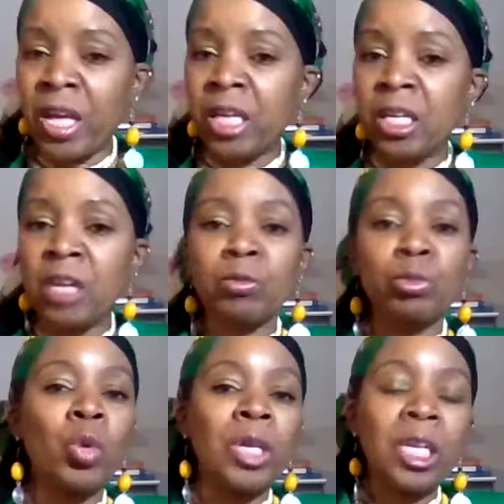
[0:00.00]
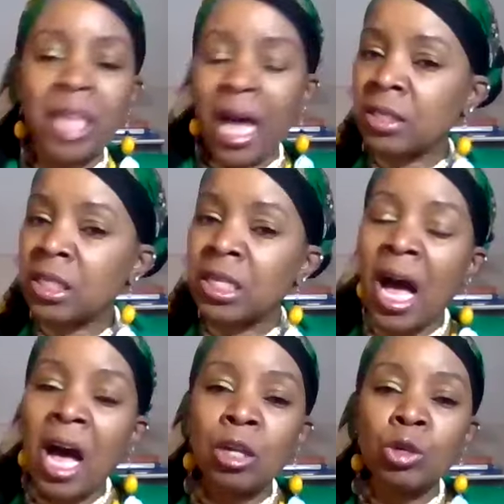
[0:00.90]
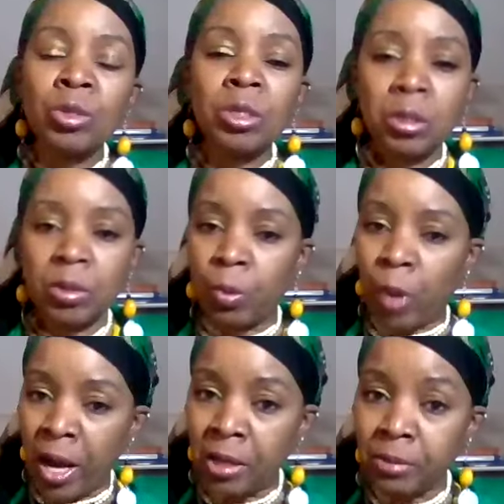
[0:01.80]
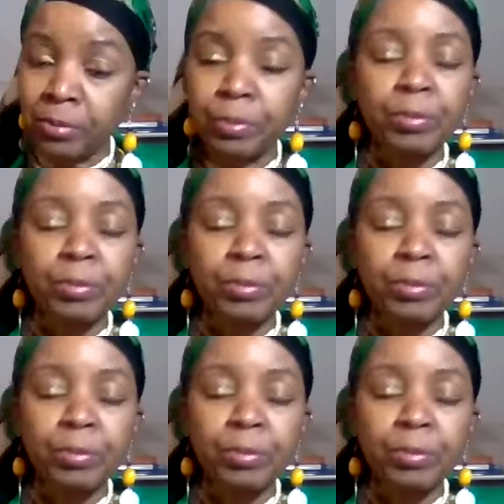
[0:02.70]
If they give them $20,000, right?